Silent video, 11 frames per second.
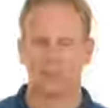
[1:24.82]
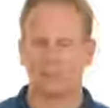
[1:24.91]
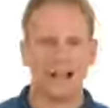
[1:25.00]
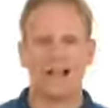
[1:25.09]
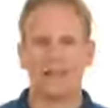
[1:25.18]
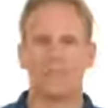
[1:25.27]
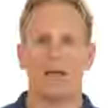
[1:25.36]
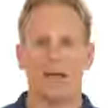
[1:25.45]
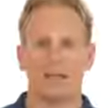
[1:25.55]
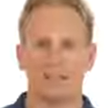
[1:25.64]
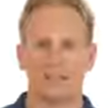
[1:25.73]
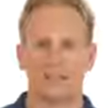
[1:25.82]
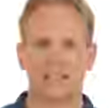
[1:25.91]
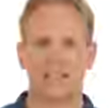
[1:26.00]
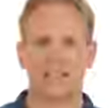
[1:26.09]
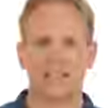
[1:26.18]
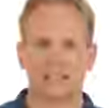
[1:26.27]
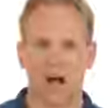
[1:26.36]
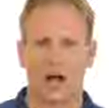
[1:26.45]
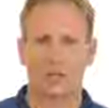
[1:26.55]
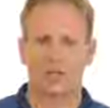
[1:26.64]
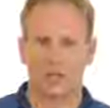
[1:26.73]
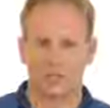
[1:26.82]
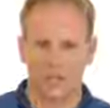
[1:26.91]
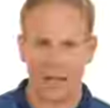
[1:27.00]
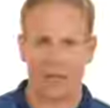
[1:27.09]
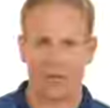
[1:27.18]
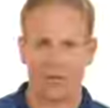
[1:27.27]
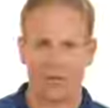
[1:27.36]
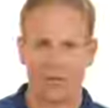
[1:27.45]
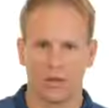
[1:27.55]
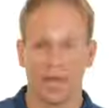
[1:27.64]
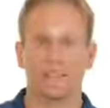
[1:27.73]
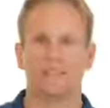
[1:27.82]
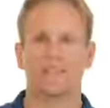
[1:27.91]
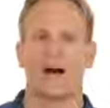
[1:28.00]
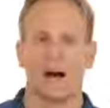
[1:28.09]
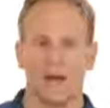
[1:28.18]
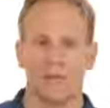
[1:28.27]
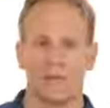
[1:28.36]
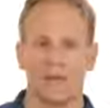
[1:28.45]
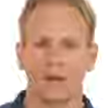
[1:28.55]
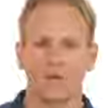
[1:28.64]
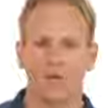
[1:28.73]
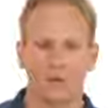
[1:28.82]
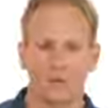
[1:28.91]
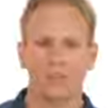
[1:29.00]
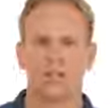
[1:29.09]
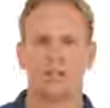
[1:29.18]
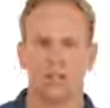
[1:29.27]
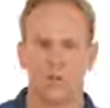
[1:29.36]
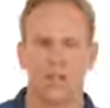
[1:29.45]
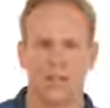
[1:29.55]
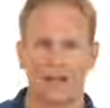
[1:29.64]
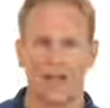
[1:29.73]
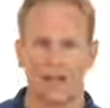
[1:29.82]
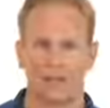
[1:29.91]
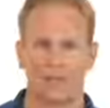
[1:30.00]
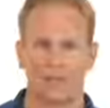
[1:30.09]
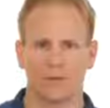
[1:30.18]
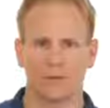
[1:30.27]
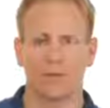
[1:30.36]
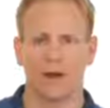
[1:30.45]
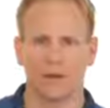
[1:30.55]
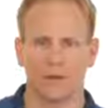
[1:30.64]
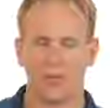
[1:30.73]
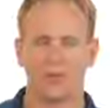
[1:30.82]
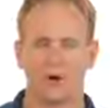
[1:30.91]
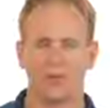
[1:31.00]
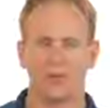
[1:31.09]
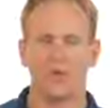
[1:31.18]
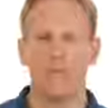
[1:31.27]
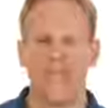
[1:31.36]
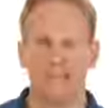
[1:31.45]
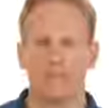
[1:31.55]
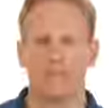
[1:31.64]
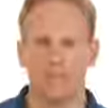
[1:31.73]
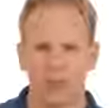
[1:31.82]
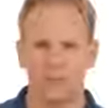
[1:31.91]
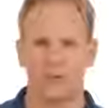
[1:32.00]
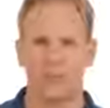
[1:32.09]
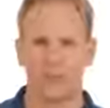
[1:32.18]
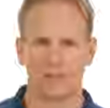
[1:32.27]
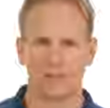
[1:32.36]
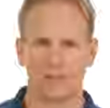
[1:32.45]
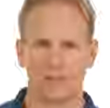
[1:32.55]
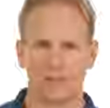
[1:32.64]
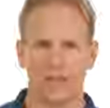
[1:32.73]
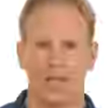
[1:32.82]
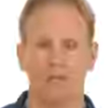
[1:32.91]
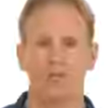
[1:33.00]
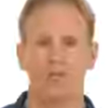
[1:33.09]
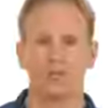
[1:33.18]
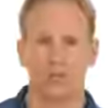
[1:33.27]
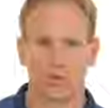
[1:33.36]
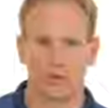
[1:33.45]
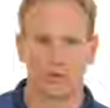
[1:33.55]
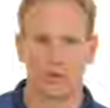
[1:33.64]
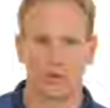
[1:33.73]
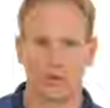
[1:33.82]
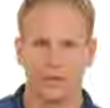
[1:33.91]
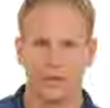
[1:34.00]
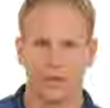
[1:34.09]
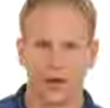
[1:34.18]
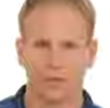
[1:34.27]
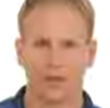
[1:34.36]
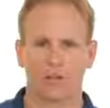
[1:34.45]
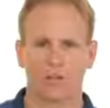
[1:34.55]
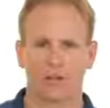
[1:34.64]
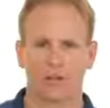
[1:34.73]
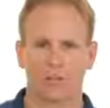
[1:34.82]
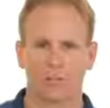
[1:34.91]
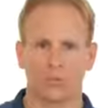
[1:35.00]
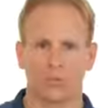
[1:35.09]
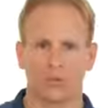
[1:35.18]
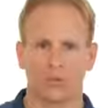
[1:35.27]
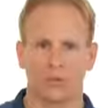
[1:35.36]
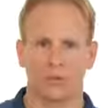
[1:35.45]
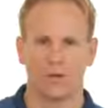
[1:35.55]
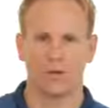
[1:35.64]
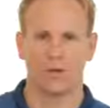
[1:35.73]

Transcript: The dieting madness, as I said, stops now. It's time you understand that you can have the body that you want. You can feel your best. And you can truly unlock your body's full potential.